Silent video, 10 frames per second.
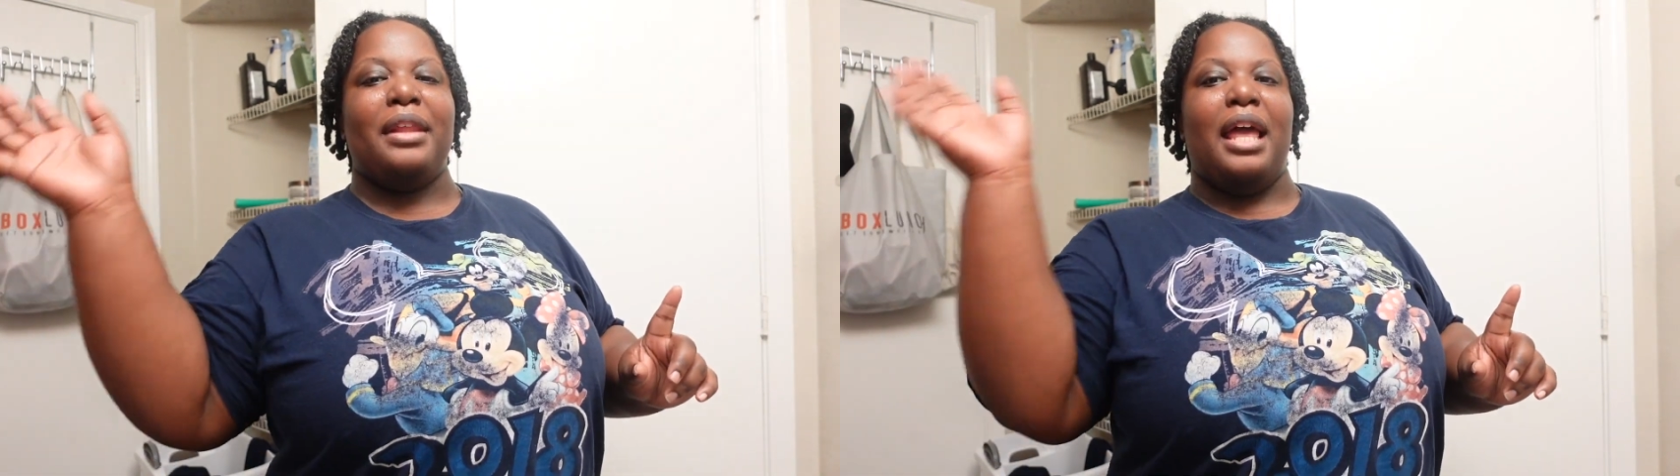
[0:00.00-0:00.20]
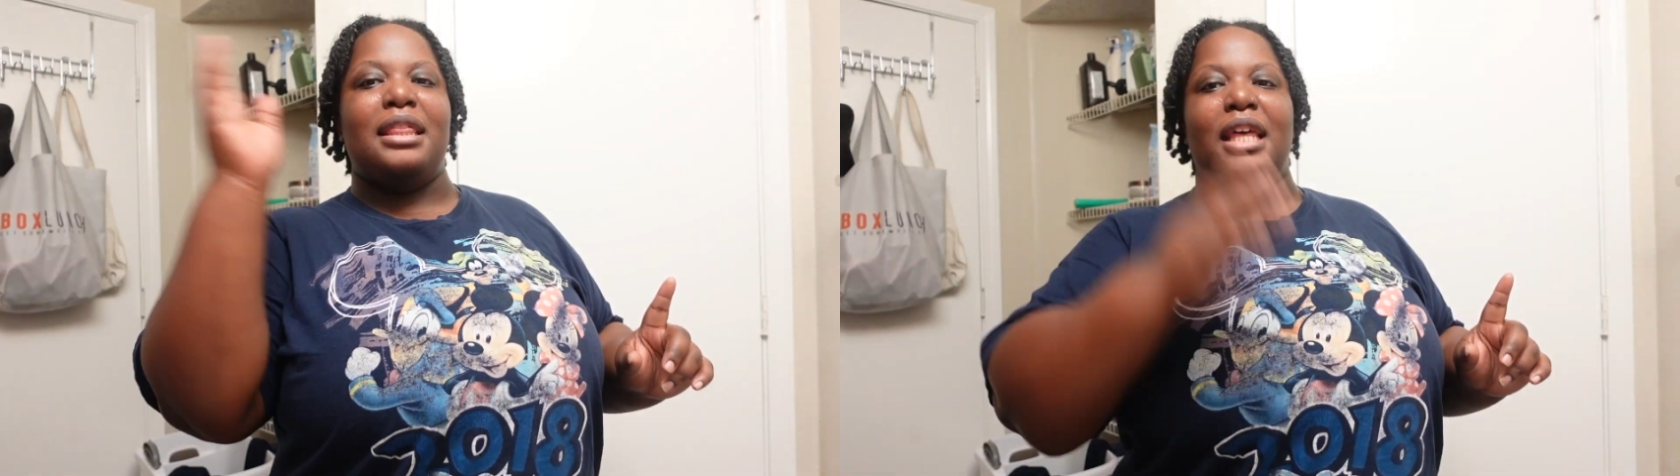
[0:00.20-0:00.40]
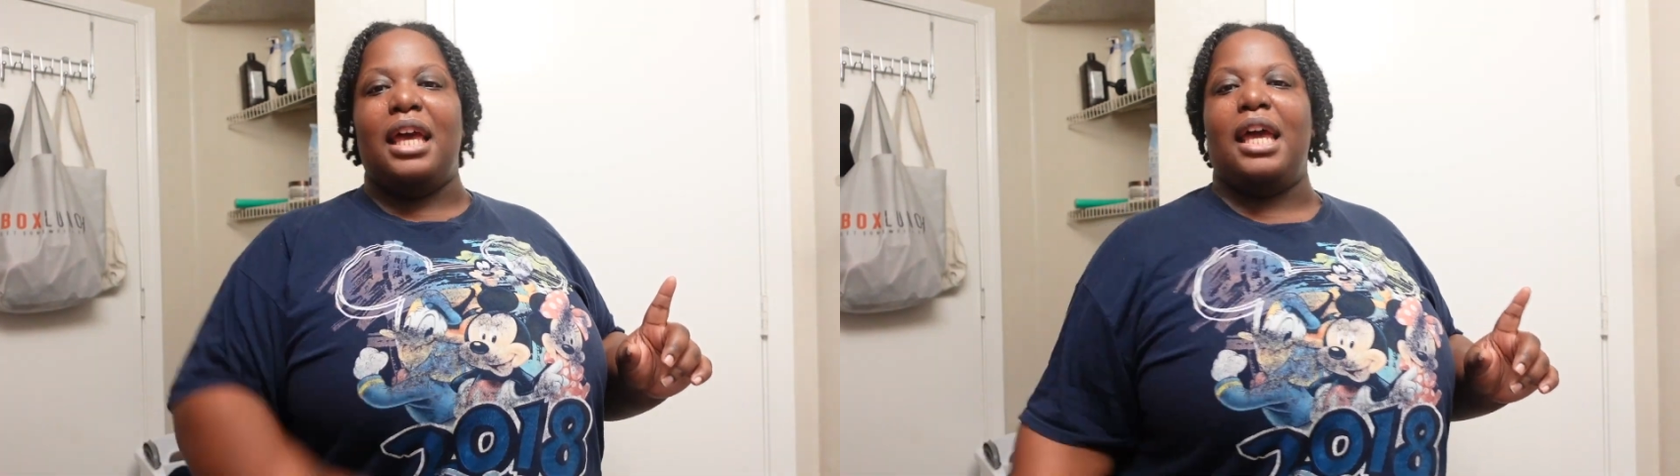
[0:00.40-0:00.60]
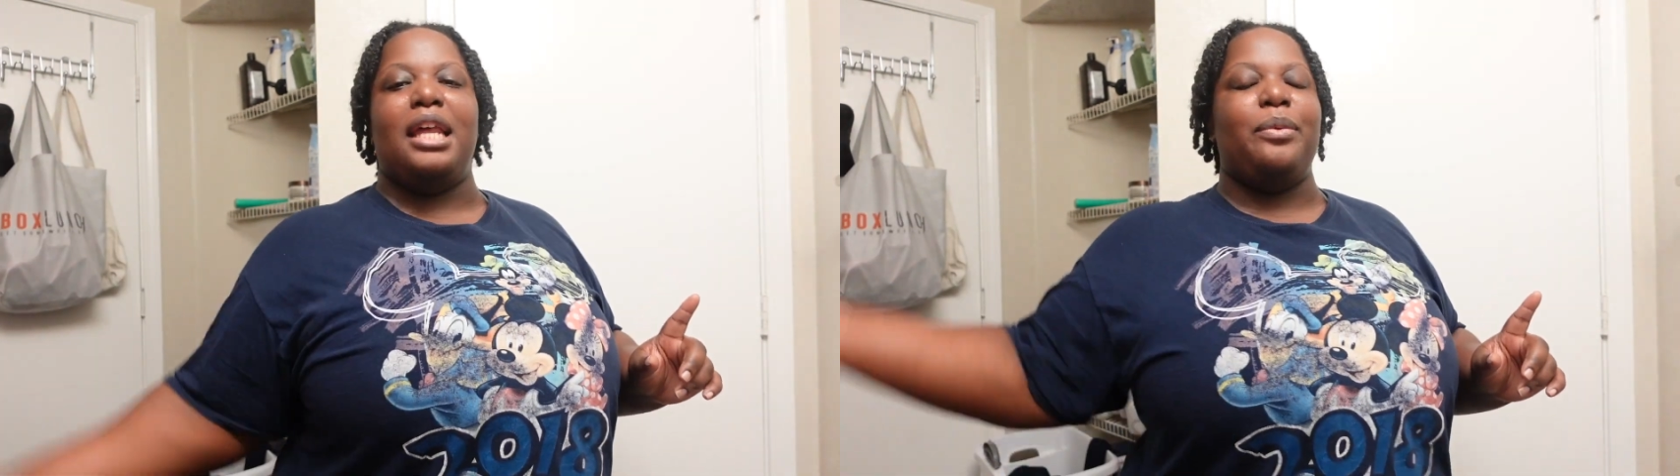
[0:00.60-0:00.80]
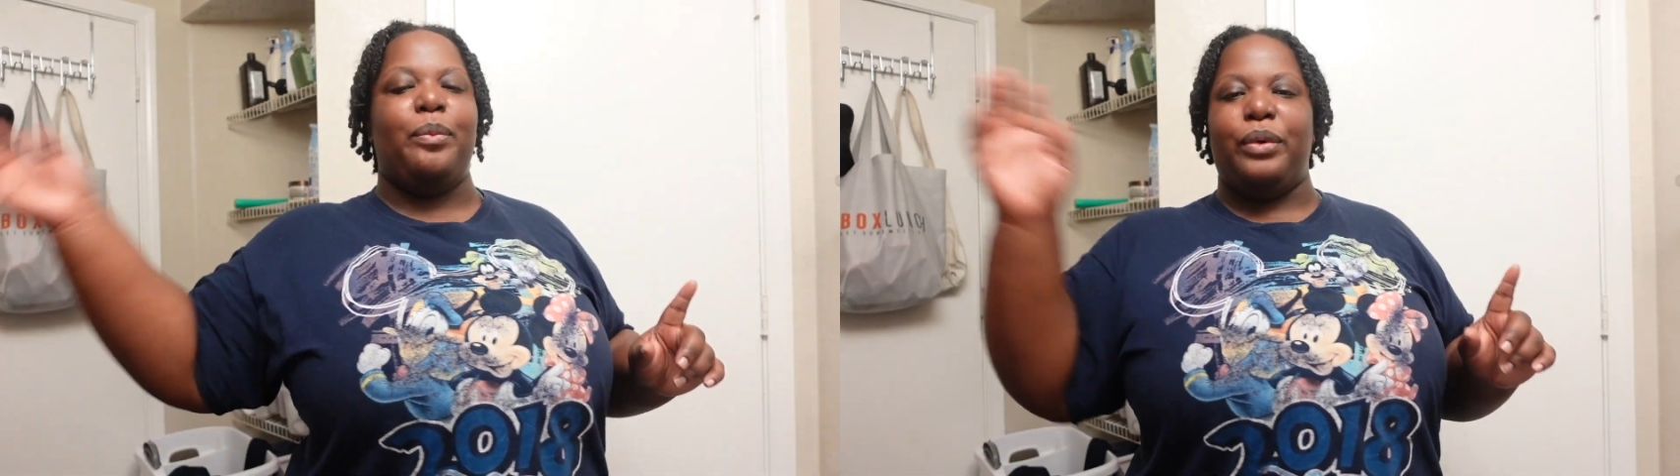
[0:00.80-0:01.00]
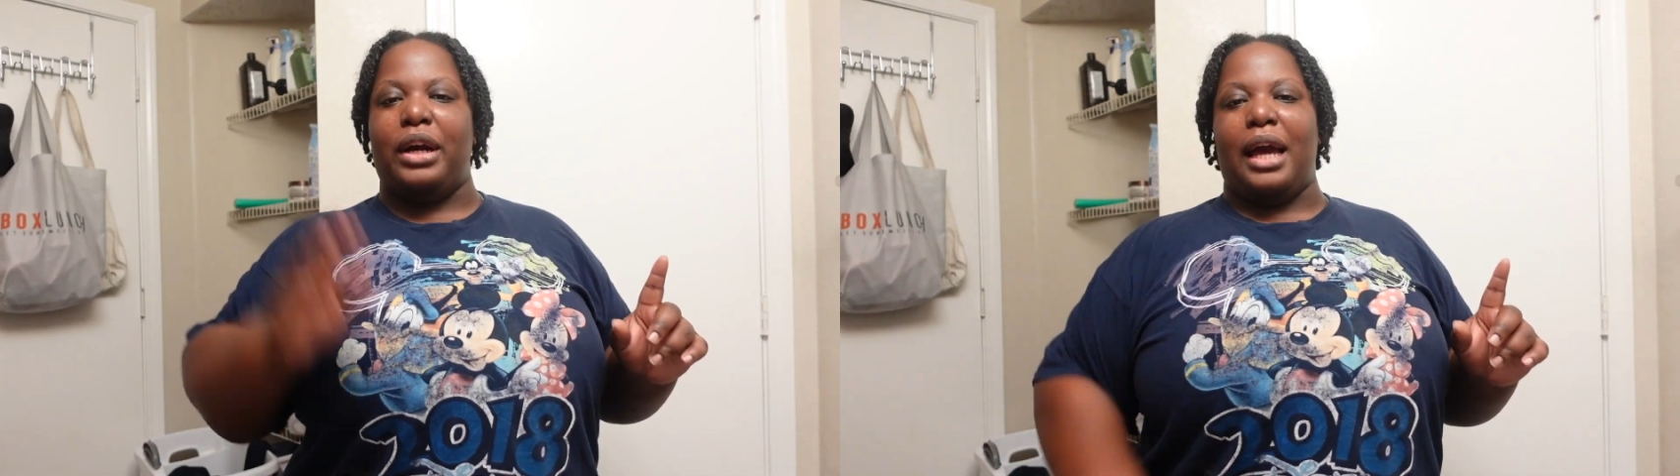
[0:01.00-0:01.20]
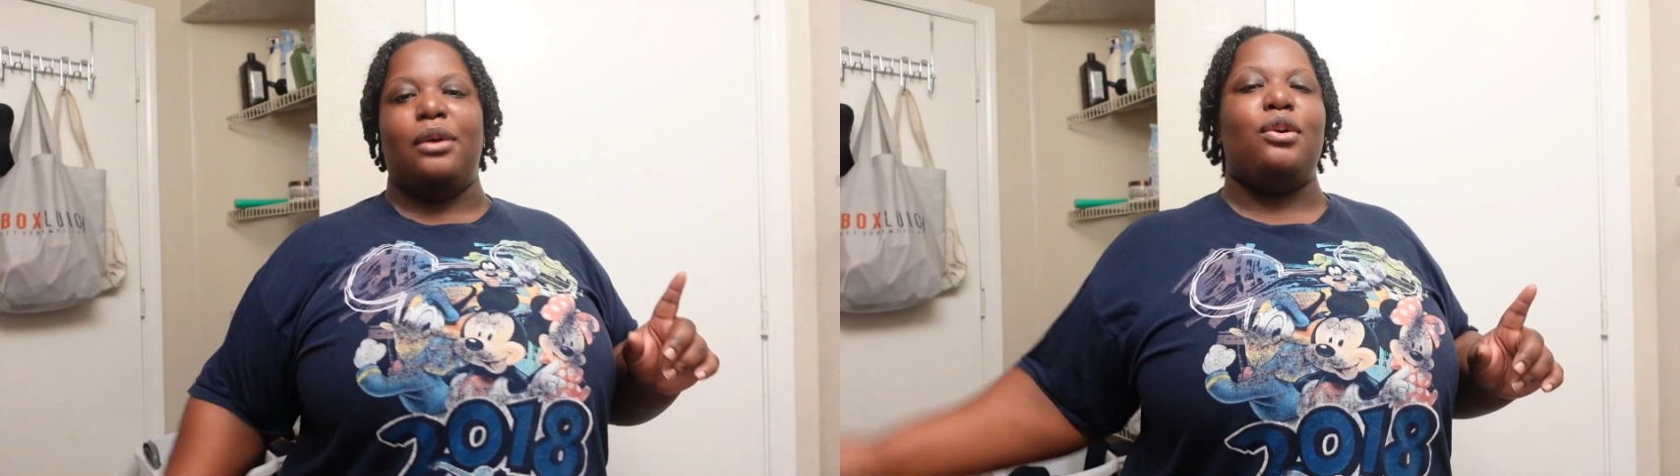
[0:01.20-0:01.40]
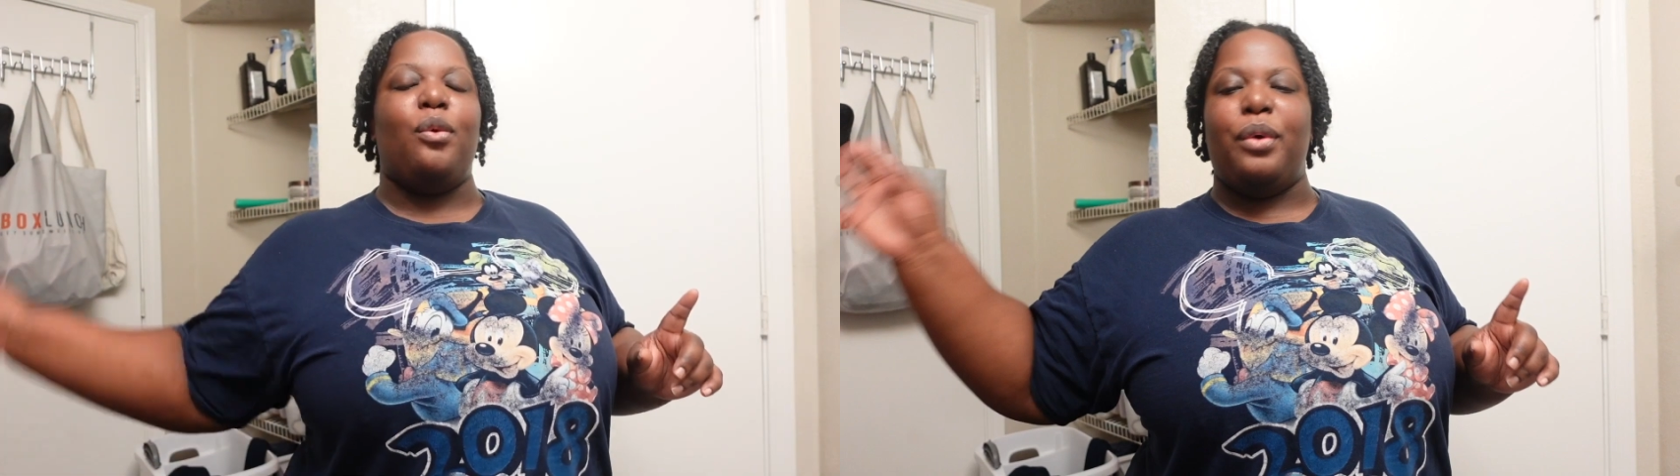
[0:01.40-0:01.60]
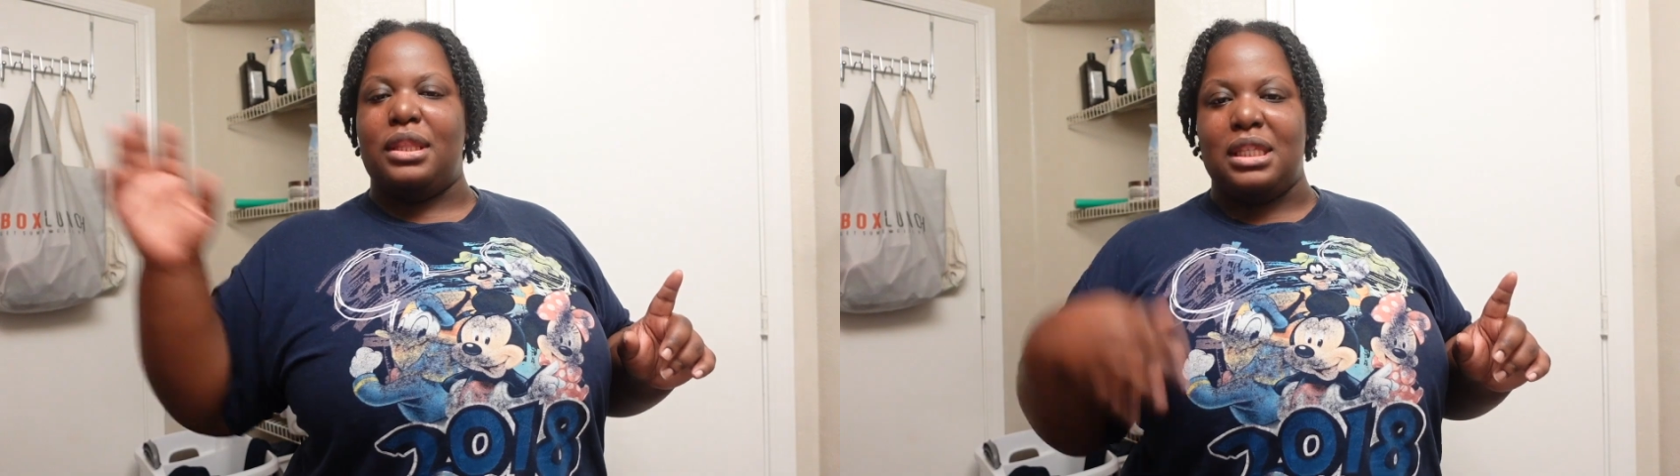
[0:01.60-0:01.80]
and then where I don't know where